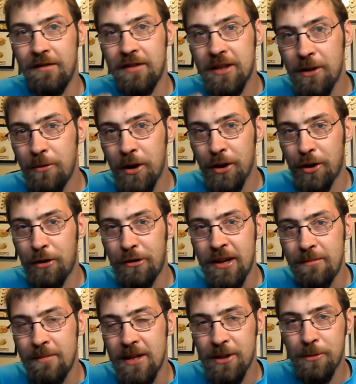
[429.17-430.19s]
You've still got the
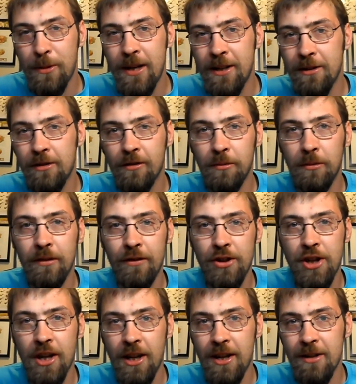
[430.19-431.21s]
creamy sweetness from the
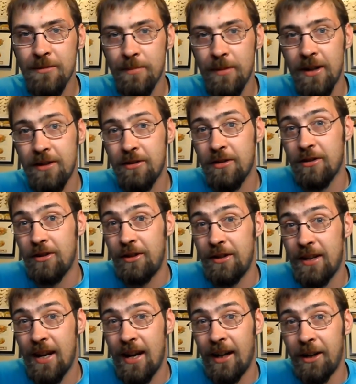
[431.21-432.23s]
Virginias, but it's
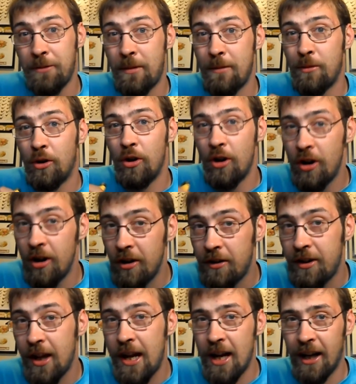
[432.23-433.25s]
starting to get a little bit more
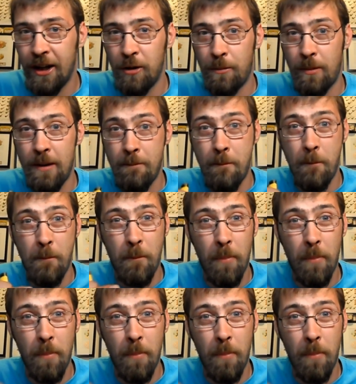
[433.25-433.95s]
earthy, a little bit